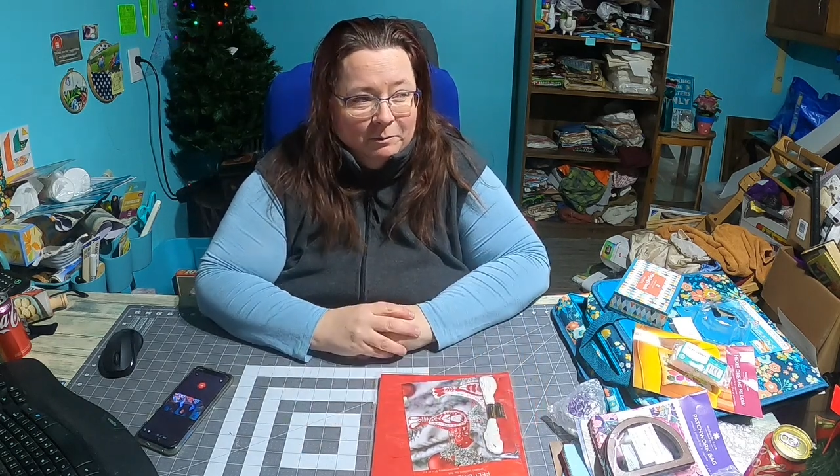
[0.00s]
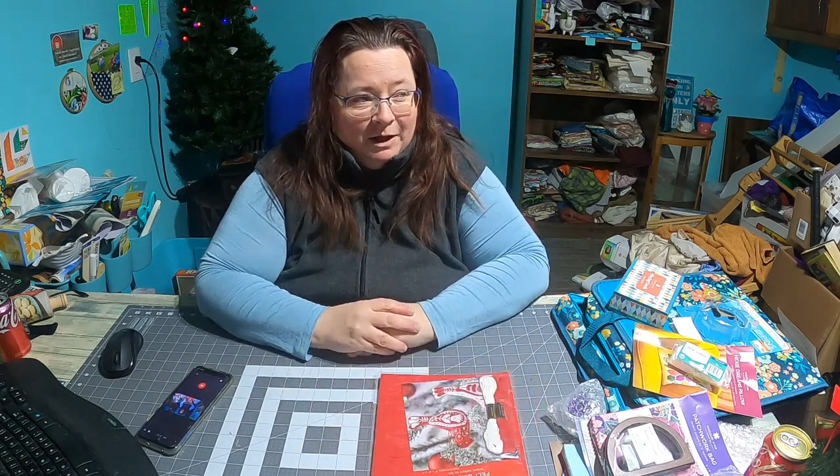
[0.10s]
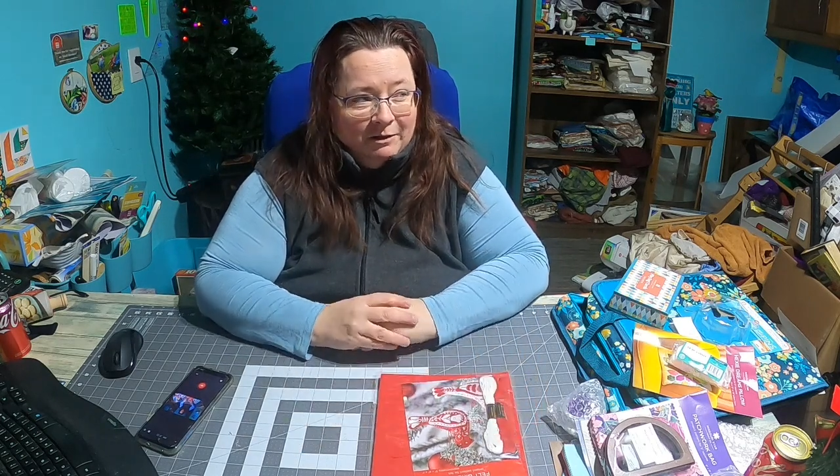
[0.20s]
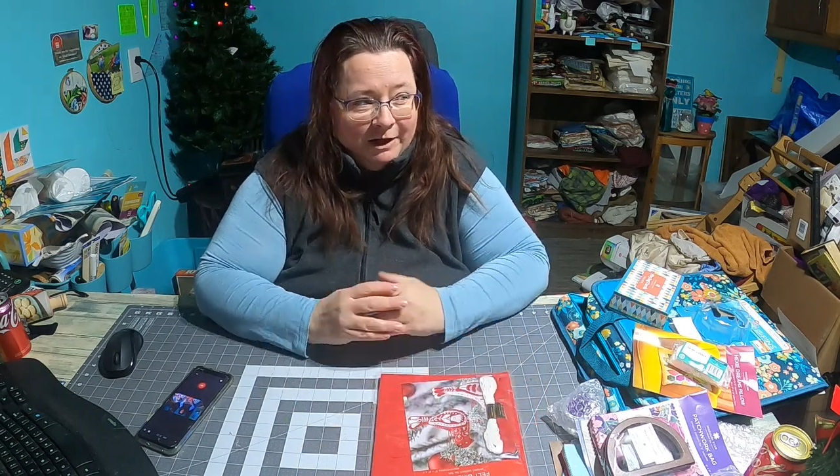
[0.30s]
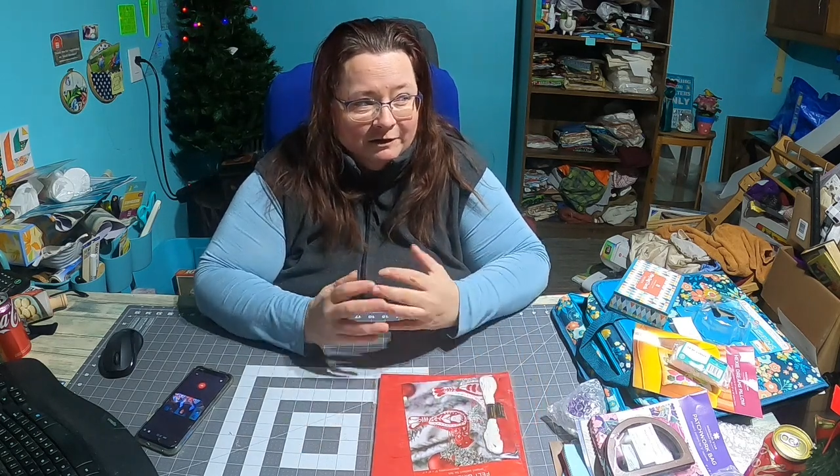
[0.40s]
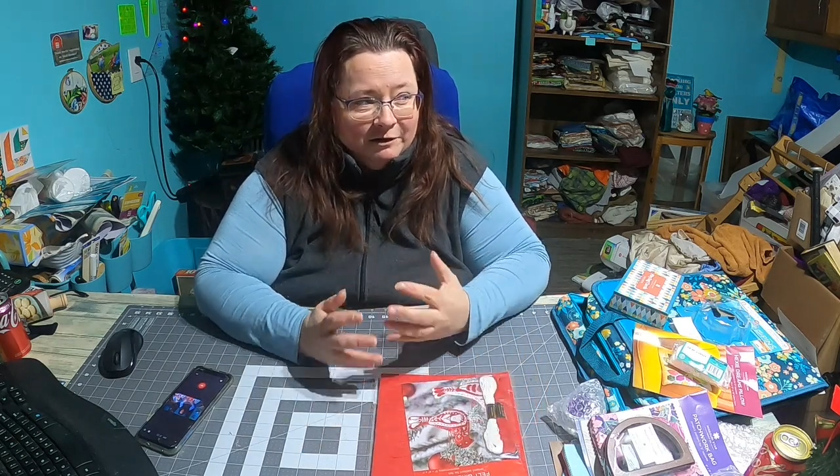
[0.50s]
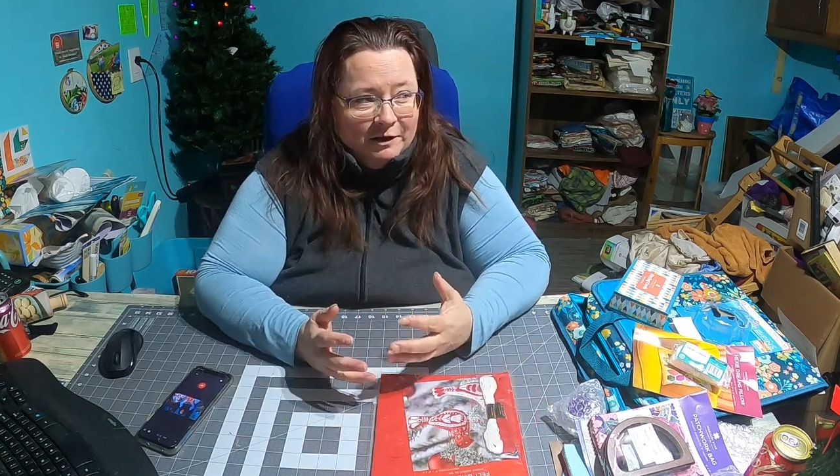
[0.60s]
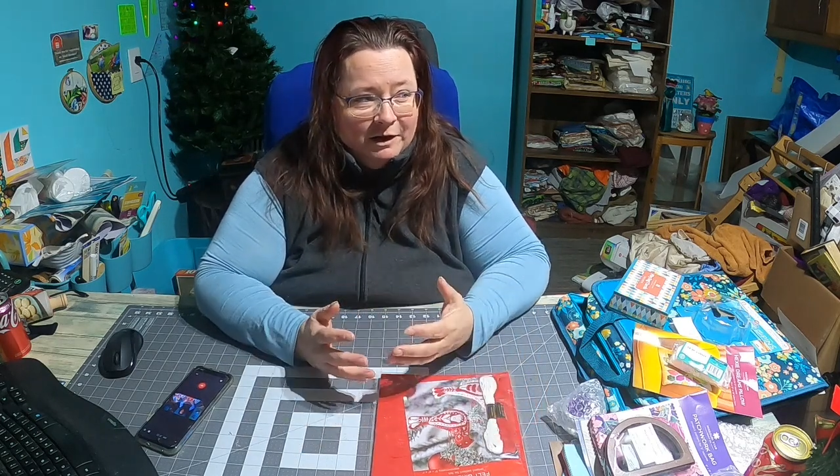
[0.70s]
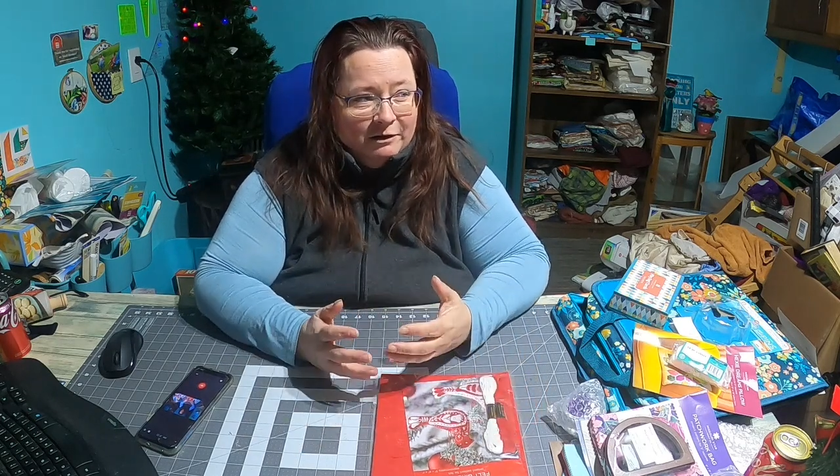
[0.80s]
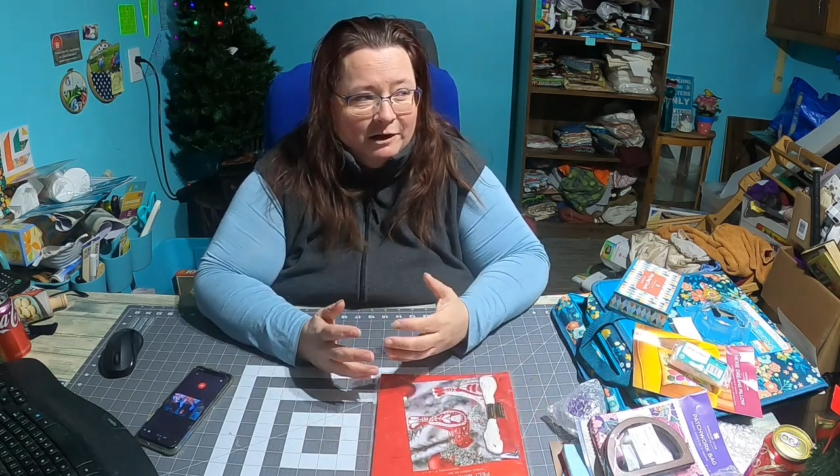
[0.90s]
But I like to
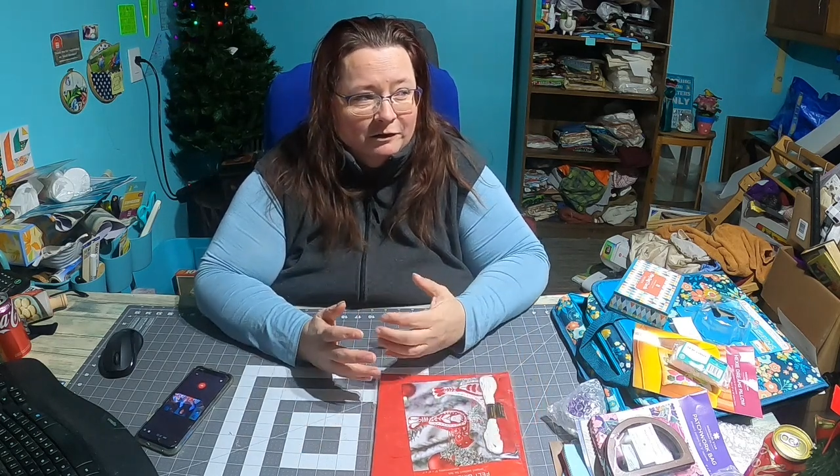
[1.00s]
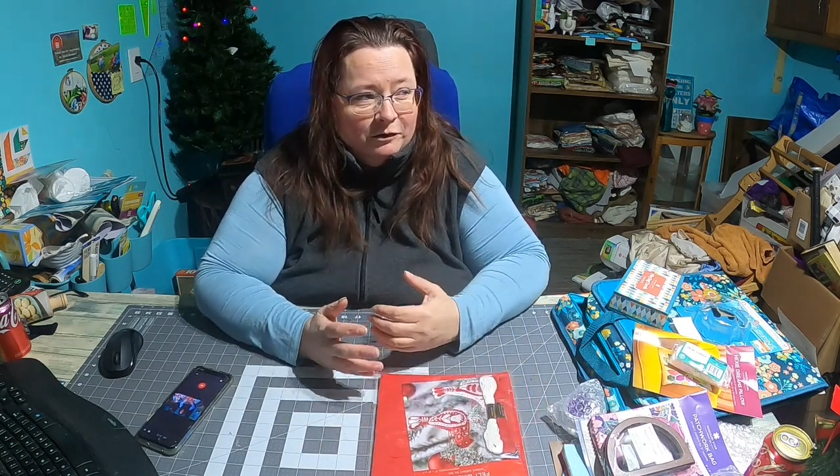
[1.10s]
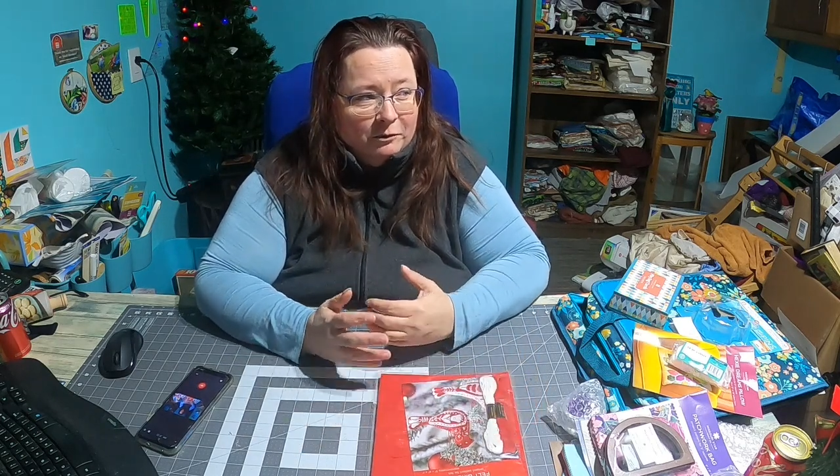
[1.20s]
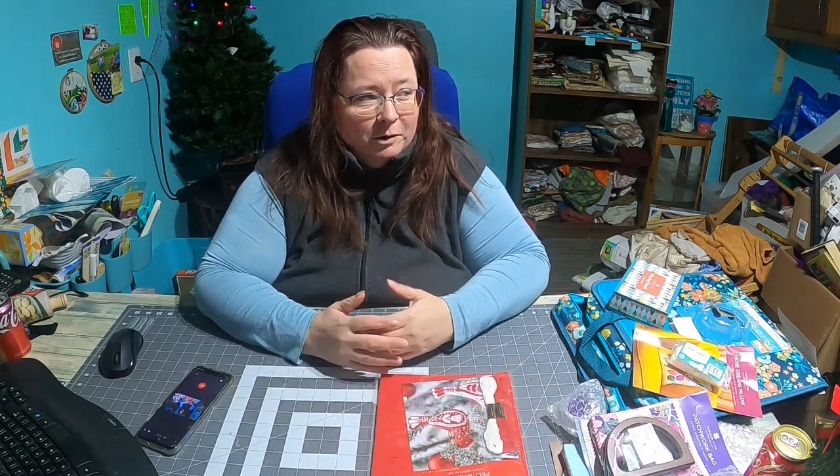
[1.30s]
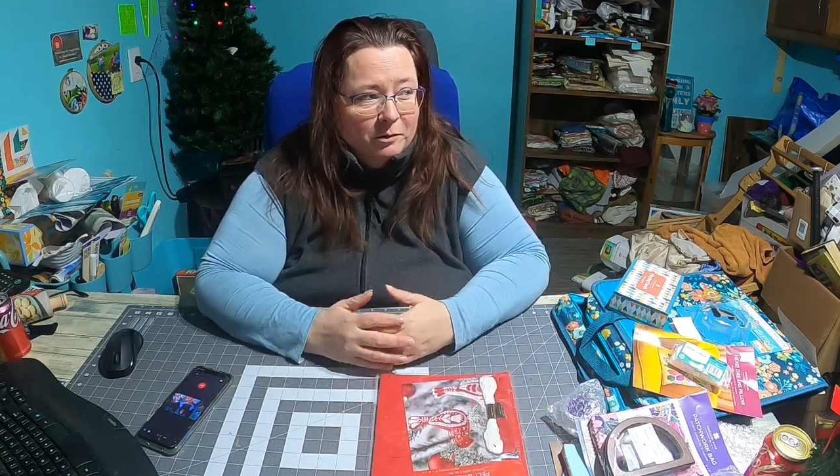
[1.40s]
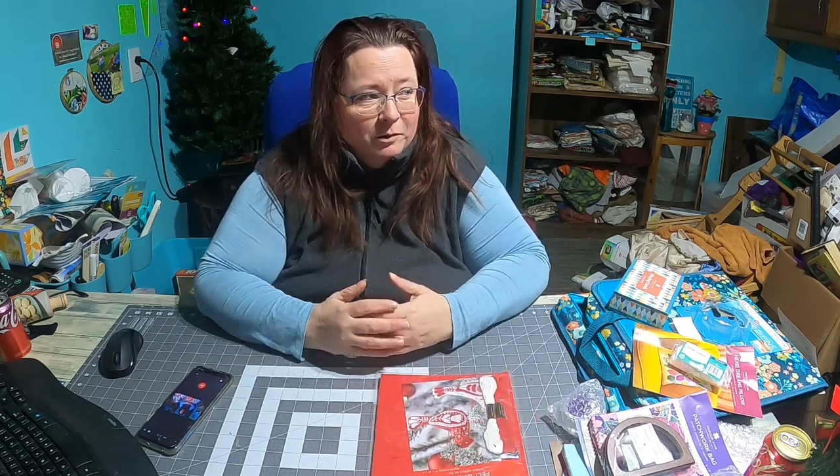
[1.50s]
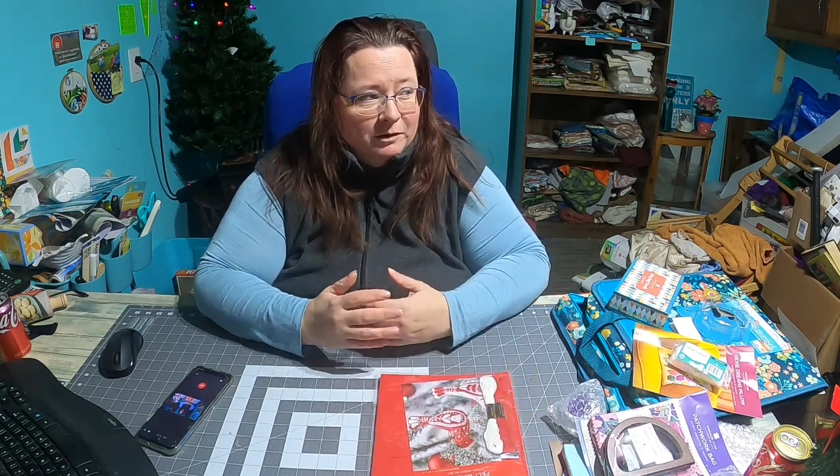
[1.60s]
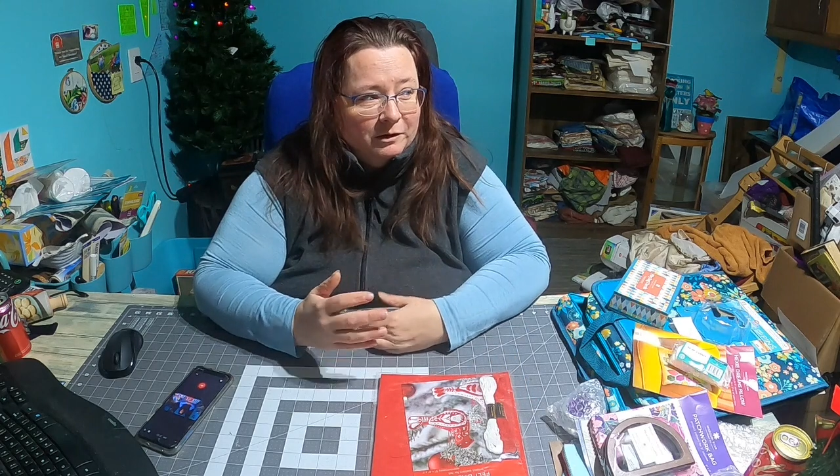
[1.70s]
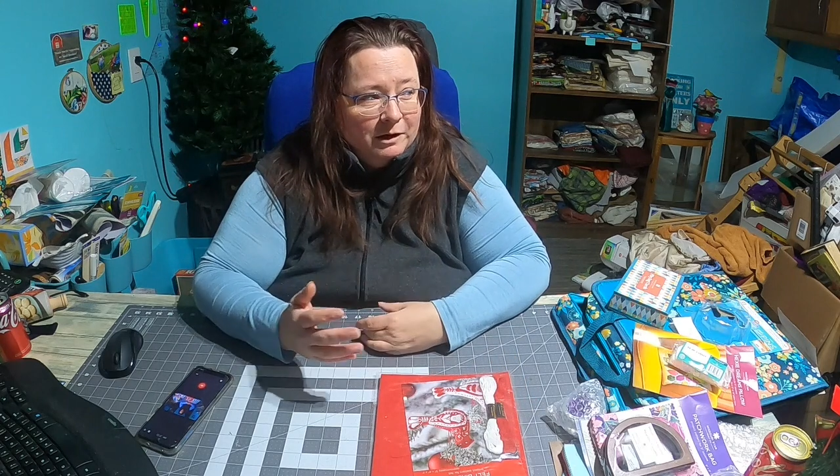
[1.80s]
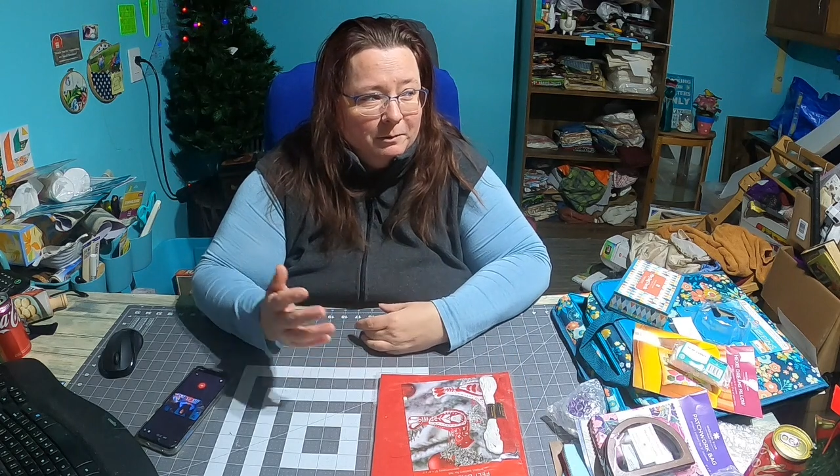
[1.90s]
think things through and think